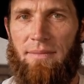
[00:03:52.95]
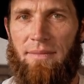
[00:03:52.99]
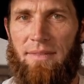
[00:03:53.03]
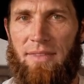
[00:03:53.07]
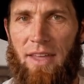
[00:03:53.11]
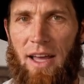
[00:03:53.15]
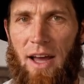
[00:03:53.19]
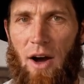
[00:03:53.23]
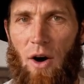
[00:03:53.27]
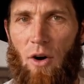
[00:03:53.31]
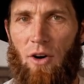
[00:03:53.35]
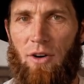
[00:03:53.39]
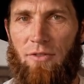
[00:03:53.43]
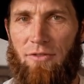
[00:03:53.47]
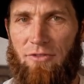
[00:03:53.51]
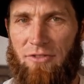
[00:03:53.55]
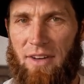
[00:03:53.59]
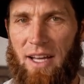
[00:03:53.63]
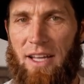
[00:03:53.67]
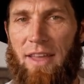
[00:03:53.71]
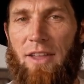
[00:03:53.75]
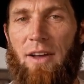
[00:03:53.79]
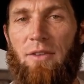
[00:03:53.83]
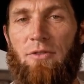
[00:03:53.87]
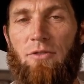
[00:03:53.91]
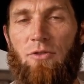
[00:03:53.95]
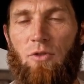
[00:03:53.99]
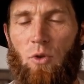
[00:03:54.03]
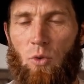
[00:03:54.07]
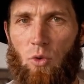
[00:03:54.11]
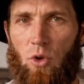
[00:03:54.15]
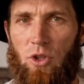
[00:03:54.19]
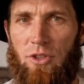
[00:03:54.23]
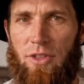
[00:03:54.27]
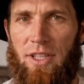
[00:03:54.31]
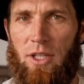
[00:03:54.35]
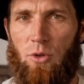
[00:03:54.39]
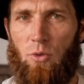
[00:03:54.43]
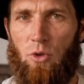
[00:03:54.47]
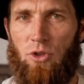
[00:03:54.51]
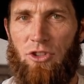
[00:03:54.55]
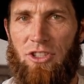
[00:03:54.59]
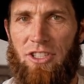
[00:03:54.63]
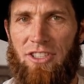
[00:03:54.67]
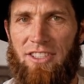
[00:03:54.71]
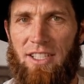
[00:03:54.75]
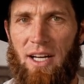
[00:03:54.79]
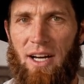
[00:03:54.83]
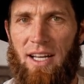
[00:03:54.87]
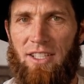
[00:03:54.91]
They are effective for what they were
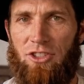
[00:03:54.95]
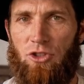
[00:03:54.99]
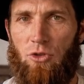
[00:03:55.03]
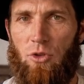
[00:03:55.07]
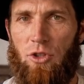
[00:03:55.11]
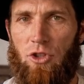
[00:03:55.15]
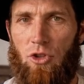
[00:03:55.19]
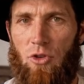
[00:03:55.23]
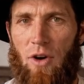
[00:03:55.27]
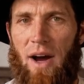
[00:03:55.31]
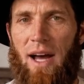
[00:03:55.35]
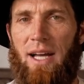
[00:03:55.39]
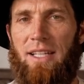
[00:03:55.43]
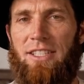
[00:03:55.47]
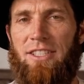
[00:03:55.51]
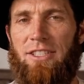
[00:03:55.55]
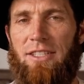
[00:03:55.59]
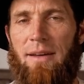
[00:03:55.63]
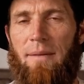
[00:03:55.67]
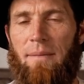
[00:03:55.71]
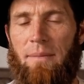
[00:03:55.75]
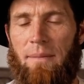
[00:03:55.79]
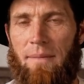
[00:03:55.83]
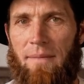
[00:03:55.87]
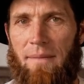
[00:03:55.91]
designed to address.